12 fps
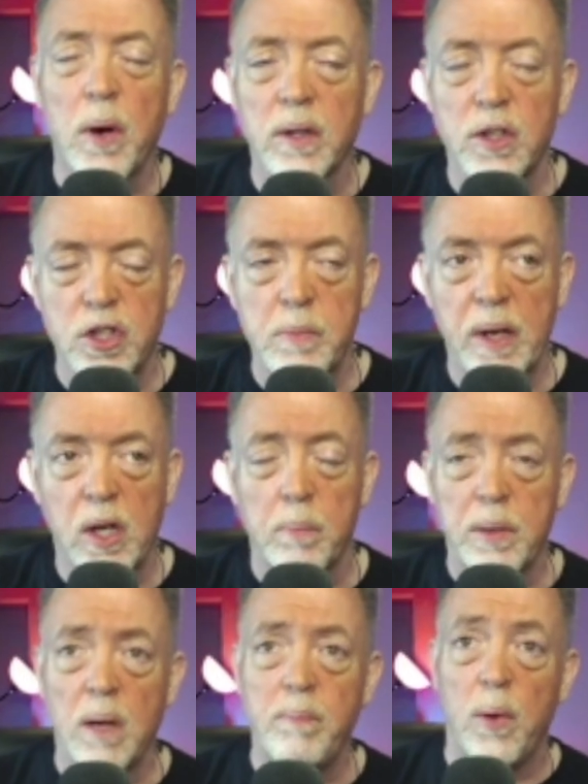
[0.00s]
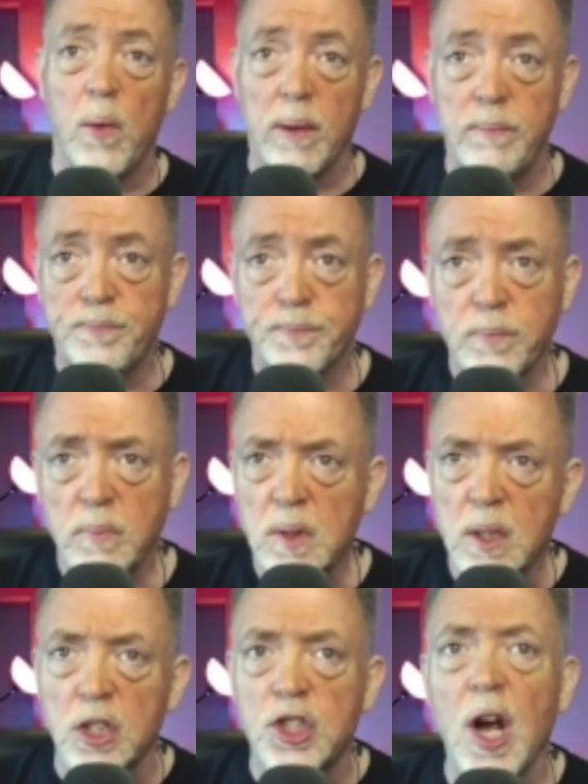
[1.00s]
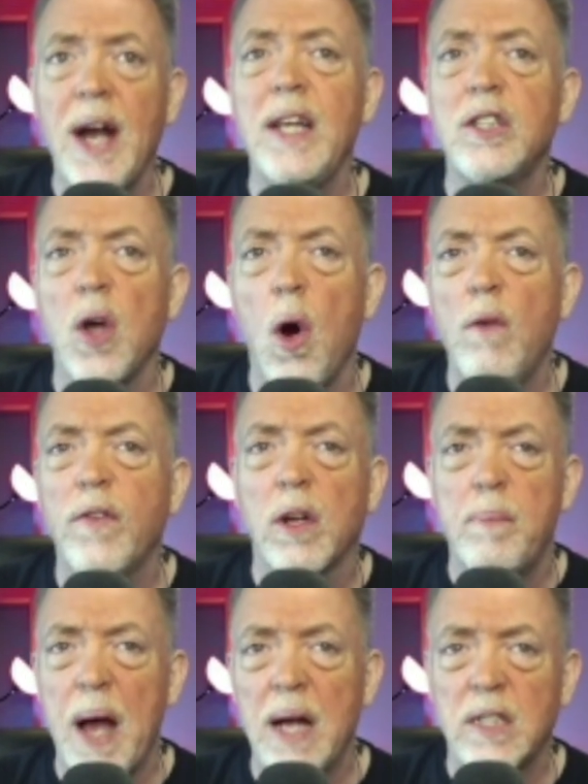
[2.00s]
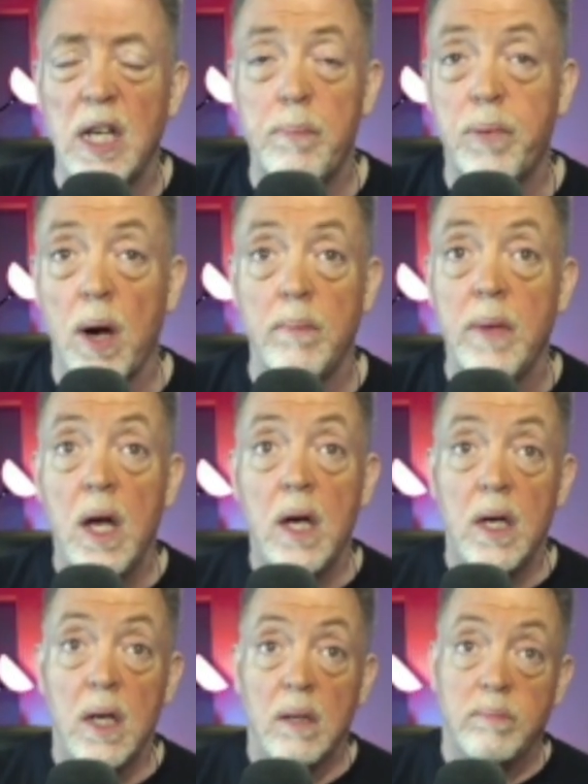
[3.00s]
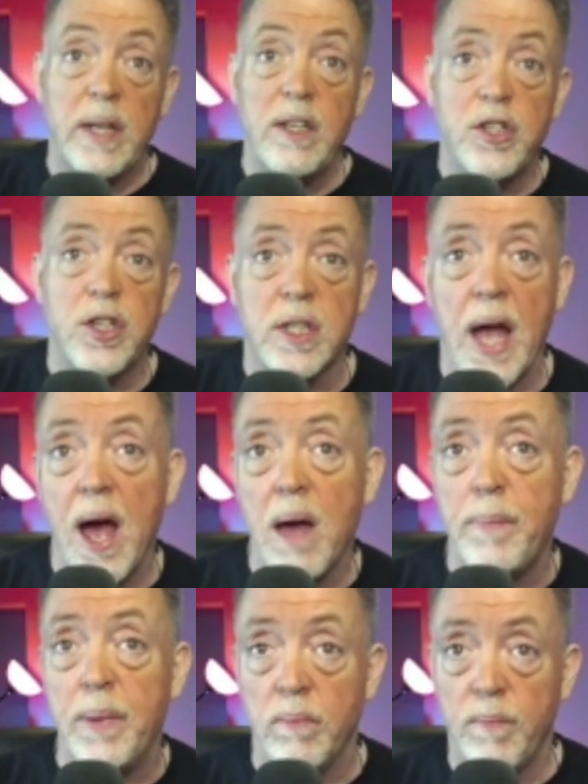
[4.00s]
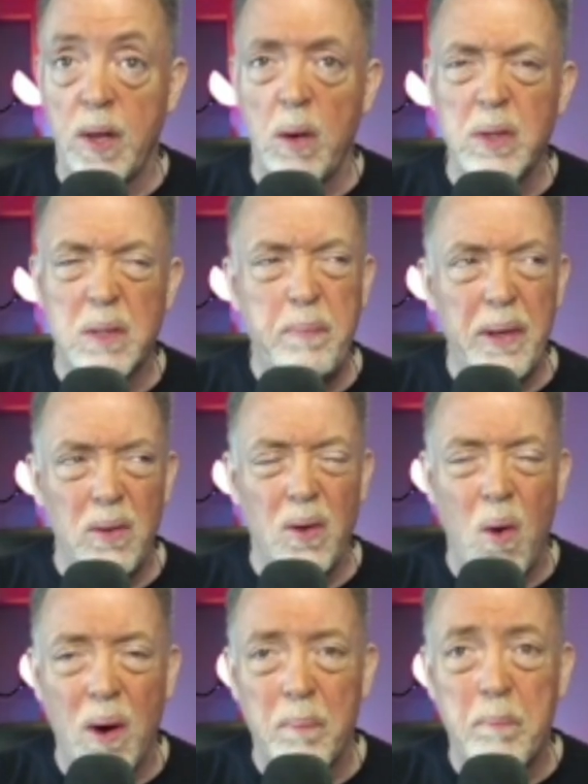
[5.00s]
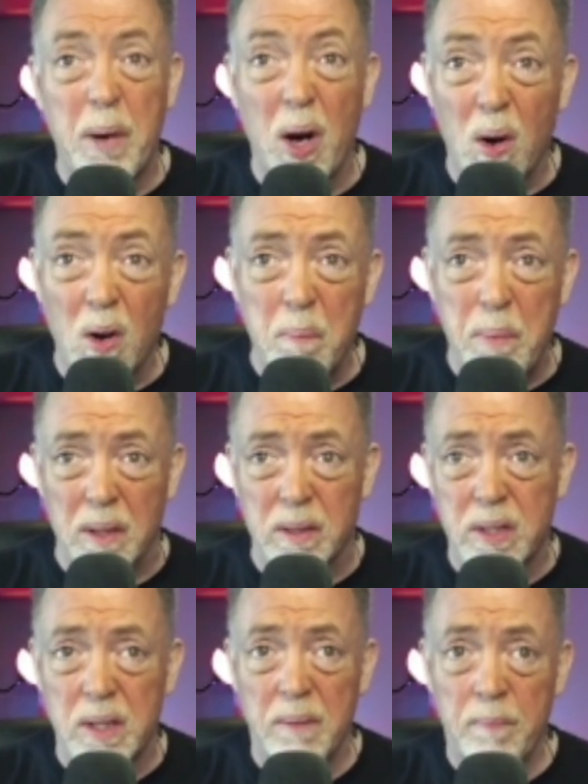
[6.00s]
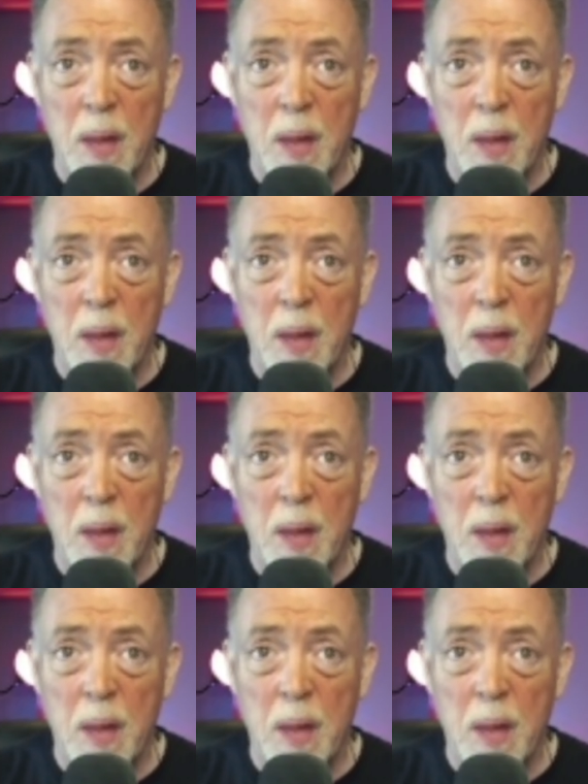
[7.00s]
that should make your blood boil. China's overcapacity problem didn't just happen. It was built on purpose.